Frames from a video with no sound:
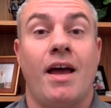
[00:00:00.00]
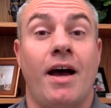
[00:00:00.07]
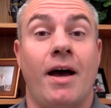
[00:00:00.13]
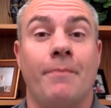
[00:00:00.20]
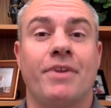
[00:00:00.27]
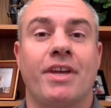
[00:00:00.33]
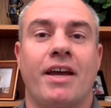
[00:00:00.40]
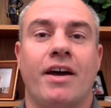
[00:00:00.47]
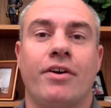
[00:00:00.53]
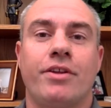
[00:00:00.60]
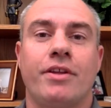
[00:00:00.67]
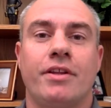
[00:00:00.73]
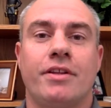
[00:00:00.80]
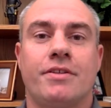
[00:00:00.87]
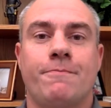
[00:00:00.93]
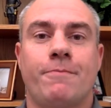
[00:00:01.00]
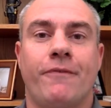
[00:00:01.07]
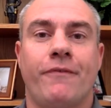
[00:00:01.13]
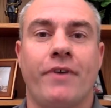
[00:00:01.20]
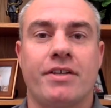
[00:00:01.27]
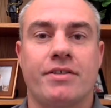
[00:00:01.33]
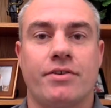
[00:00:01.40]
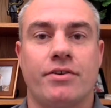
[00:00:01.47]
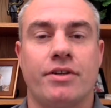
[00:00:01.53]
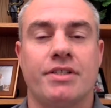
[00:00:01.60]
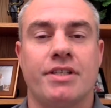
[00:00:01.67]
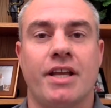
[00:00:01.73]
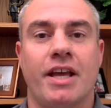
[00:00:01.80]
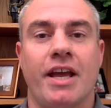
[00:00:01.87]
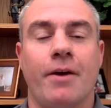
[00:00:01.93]
I'm the calculus professor, and
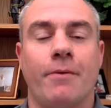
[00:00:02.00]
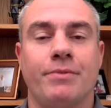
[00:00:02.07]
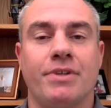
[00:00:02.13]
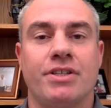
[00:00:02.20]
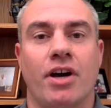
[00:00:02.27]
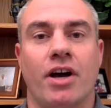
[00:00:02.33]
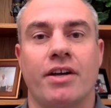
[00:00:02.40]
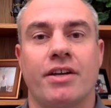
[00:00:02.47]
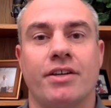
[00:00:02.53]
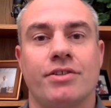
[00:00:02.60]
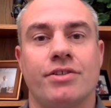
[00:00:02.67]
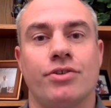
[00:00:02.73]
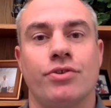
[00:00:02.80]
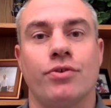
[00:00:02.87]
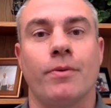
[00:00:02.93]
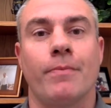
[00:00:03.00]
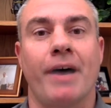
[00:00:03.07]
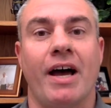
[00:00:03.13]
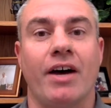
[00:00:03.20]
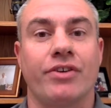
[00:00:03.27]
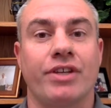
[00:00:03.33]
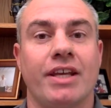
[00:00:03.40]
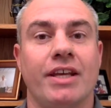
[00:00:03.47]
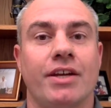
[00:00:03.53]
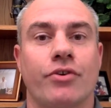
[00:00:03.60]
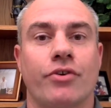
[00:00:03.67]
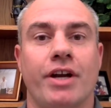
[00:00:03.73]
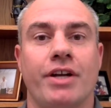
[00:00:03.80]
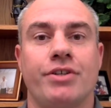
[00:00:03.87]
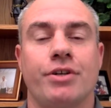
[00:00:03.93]
today I'll be talking to you about
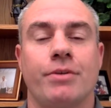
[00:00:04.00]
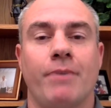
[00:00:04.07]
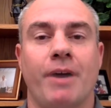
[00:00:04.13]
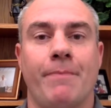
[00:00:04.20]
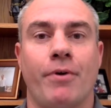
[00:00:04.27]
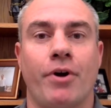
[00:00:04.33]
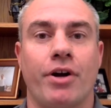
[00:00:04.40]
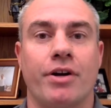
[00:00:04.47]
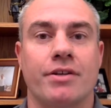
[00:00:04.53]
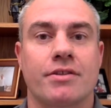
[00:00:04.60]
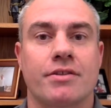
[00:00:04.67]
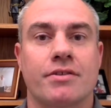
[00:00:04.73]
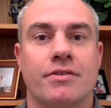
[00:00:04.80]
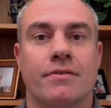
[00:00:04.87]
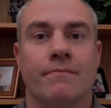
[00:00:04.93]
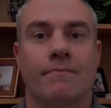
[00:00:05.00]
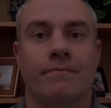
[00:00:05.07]
integration by parts.